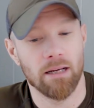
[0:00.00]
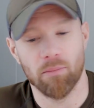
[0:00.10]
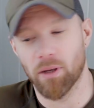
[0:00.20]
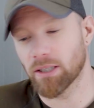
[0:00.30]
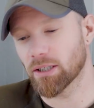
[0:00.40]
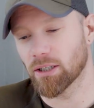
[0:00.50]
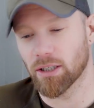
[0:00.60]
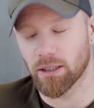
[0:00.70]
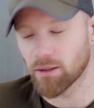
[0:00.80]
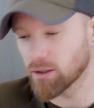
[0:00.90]
basically
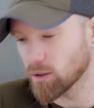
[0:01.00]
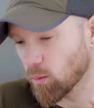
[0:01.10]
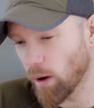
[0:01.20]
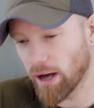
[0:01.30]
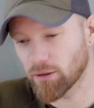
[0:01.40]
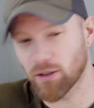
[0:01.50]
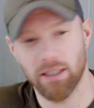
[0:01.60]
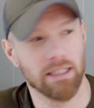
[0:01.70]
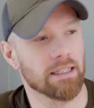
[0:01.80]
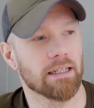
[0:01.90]
the
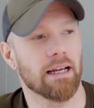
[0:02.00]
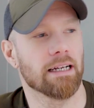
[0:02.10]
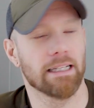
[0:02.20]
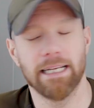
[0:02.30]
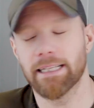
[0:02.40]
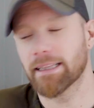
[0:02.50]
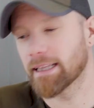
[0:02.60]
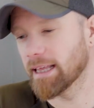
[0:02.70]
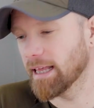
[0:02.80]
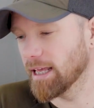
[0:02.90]
wealthy elite,
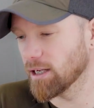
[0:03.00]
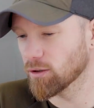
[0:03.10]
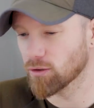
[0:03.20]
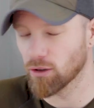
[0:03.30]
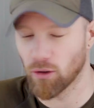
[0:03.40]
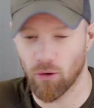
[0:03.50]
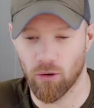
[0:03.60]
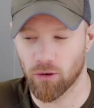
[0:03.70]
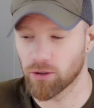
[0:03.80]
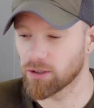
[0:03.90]
you know, the
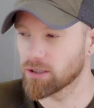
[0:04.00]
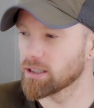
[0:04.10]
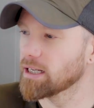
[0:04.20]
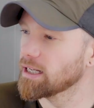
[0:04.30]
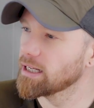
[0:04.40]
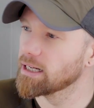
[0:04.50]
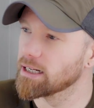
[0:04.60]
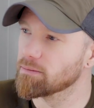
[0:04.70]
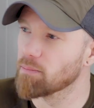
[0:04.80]
lords and